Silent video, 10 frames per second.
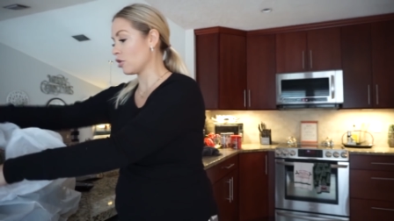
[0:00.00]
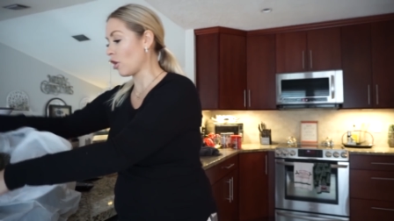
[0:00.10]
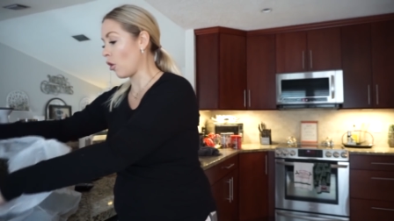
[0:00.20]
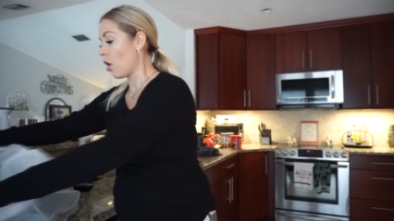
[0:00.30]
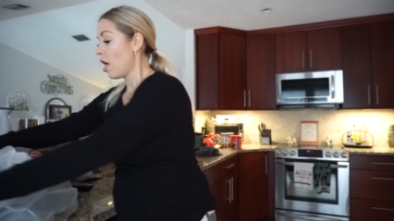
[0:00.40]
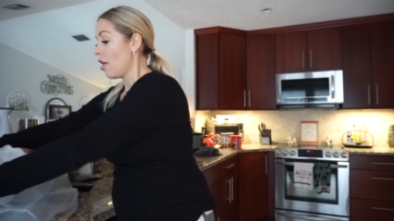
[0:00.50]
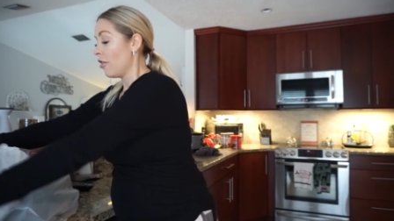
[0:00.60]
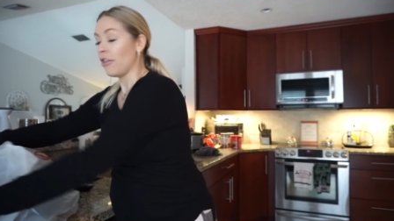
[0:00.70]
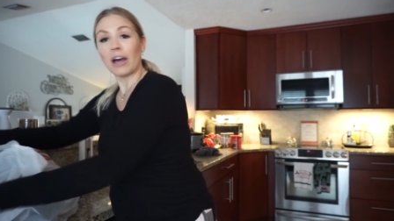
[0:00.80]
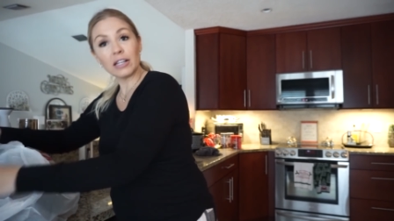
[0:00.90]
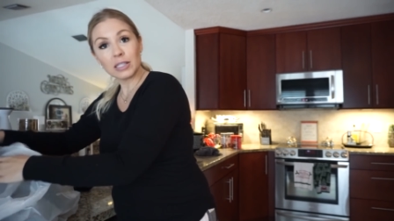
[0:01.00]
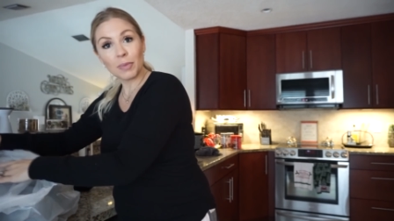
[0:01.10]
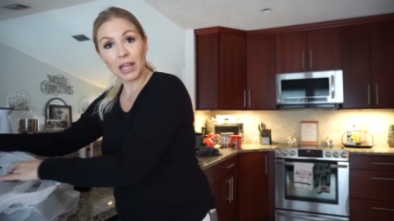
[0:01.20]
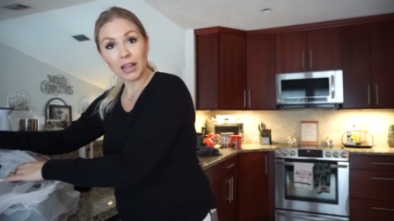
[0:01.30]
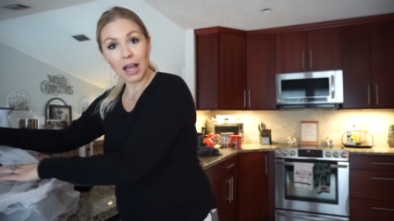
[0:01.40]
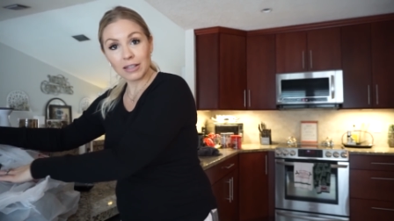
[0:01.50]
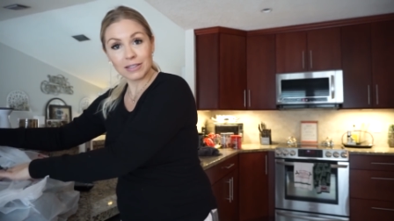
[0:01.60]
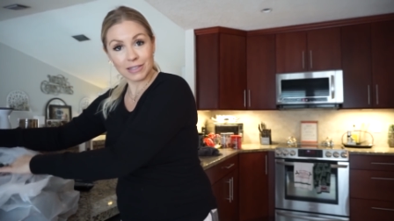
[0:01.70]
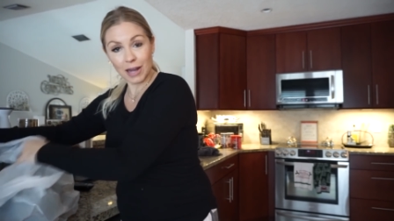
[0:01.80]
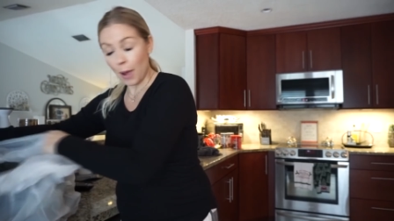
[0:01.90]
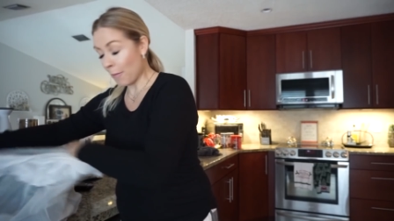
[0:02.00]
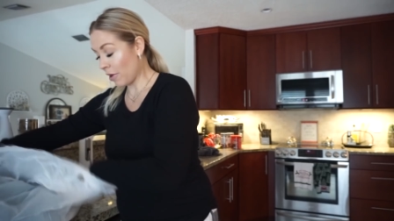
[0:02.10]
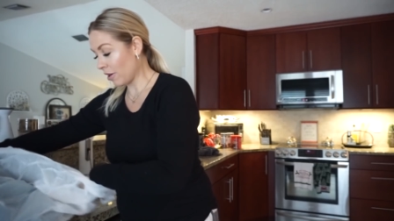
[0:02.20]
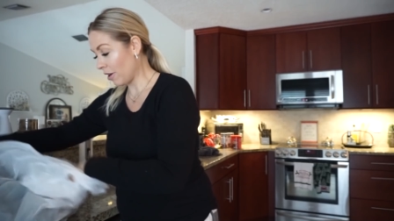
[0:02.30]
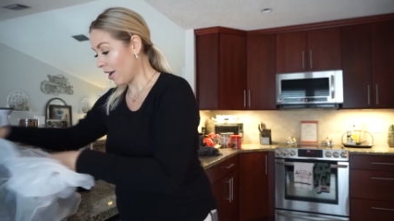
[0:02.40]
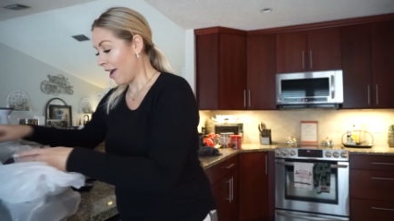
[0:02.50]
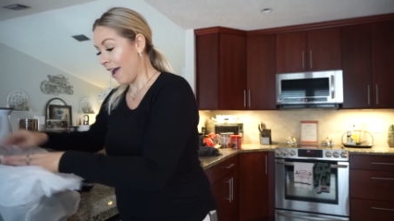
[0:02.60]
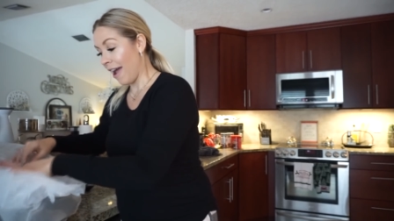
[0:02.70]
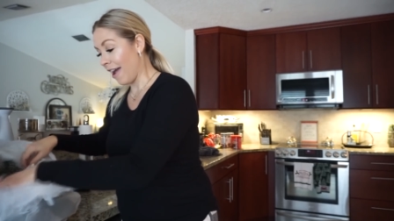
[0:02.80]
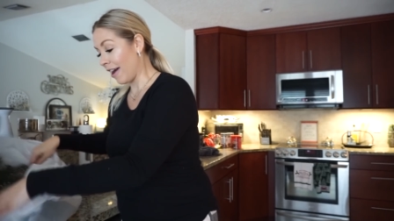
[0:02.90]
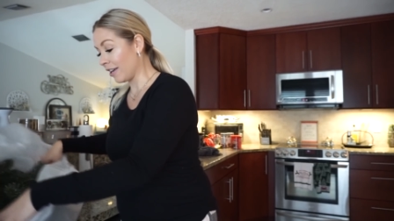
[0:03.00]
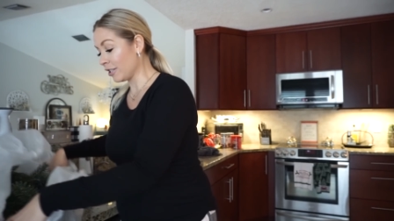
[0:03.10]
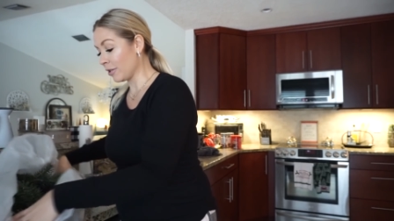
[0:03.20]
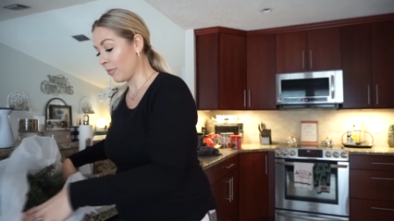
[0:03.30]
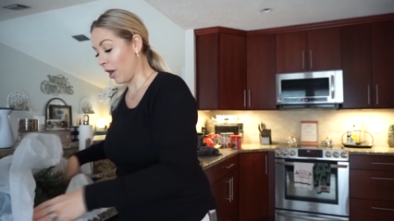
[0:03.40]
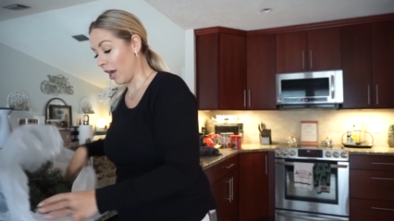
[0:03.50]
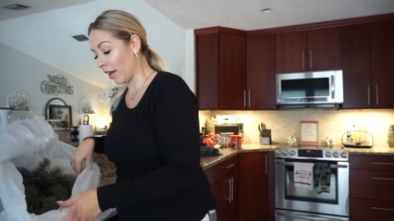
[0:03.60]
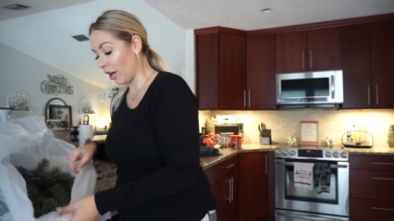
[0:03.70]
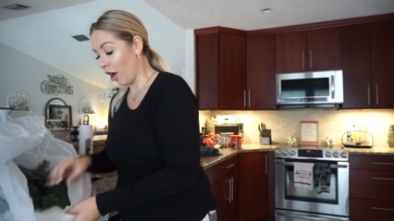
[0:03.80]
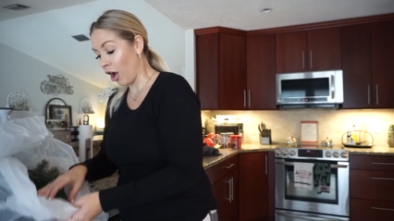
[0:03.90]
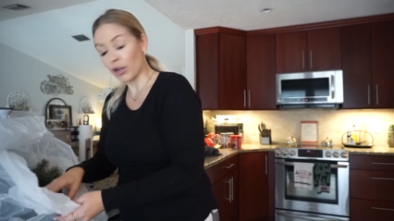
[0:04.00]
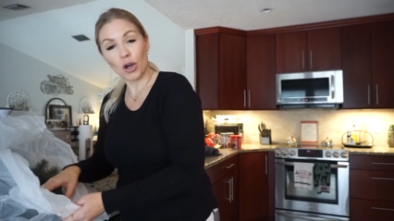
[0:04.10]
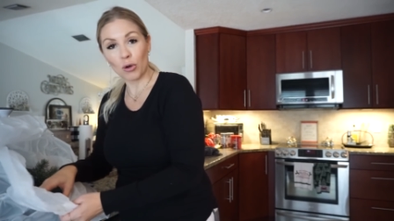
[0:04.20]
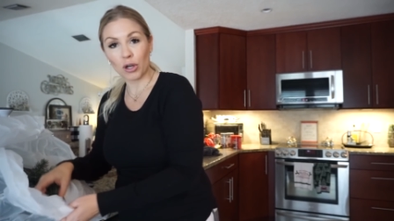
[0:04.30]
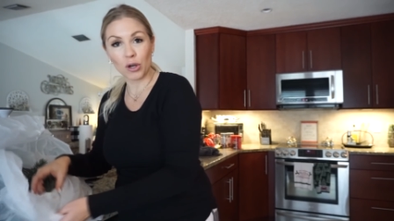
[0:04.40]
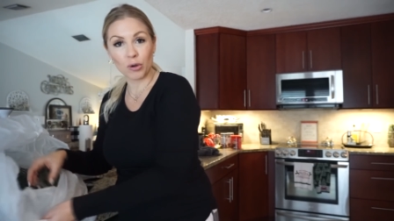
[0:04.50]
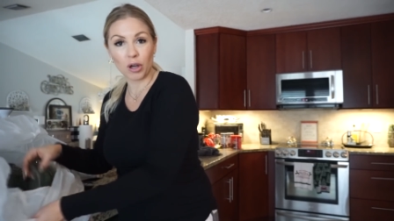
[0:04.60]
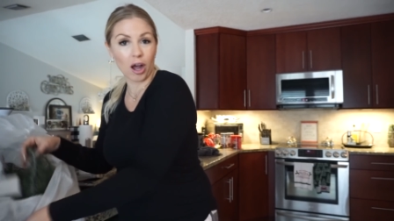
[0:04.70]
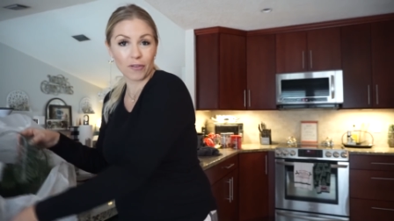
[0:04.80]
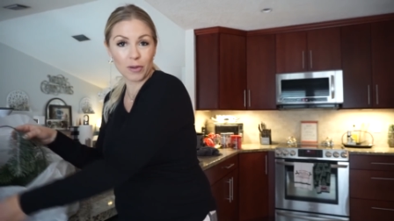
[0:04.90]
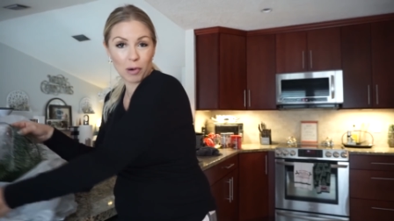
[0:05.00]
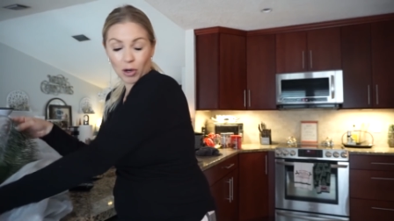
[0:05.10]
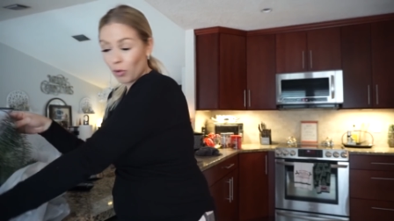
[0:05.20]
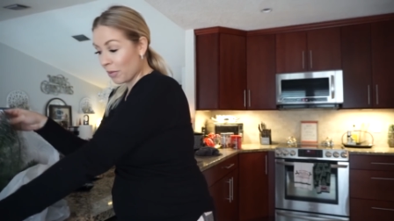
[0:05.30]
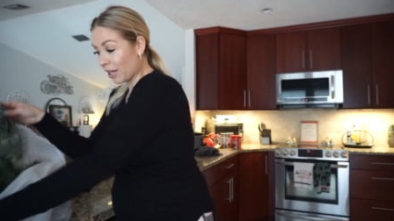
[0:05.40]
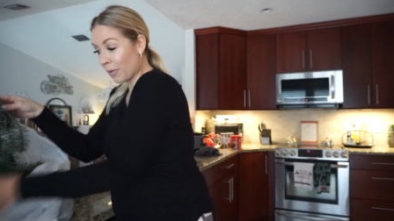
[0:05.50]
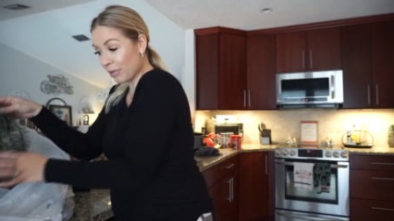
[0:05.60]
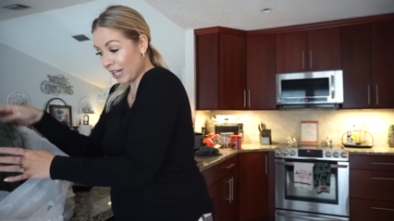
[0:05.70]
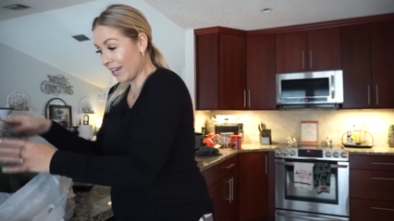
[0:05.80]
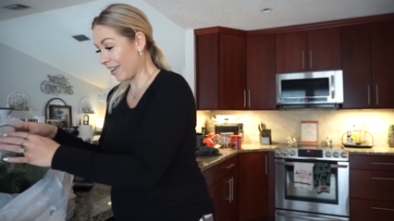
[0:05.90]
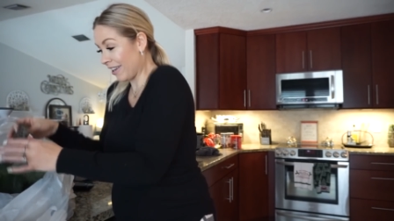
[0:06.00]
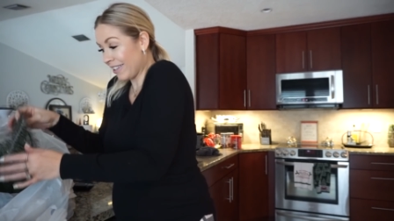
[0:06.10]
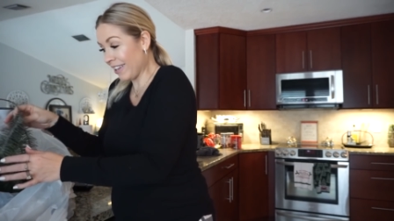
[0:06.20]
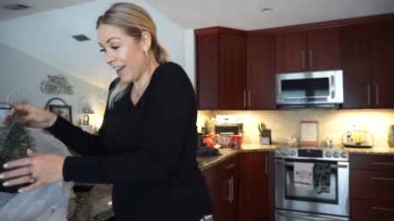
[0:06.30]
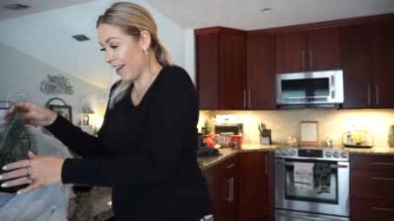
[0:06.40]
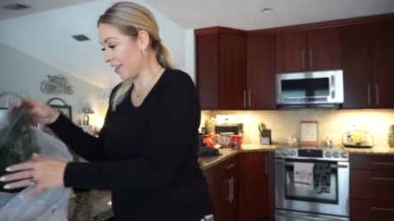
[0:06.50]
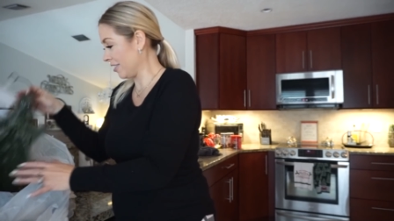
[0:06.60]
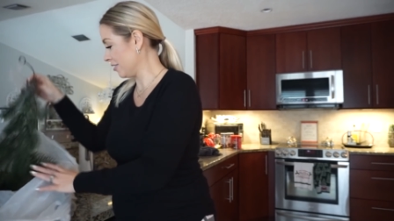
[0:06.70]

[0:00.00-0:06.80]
So that is my last step and my hot cocoa coffee bar will be complete. Yay!